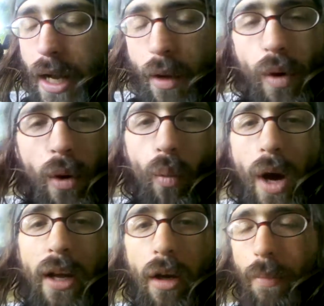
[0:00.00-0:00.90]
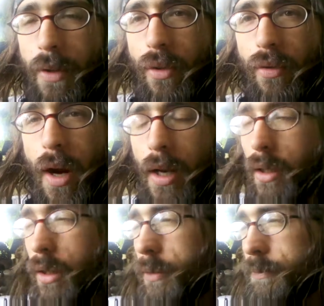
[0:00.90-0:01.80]
I went wide open
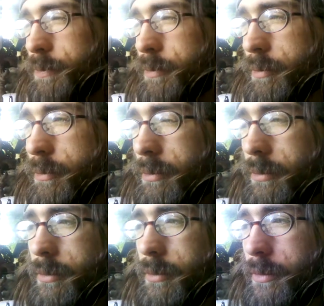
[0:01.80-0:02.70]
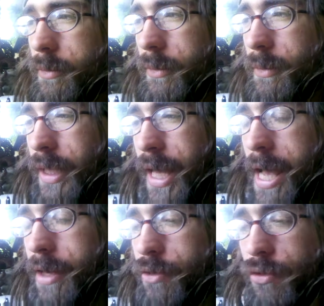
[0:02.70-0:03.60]
throttle
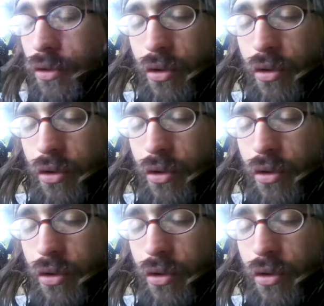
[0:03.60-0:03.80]
and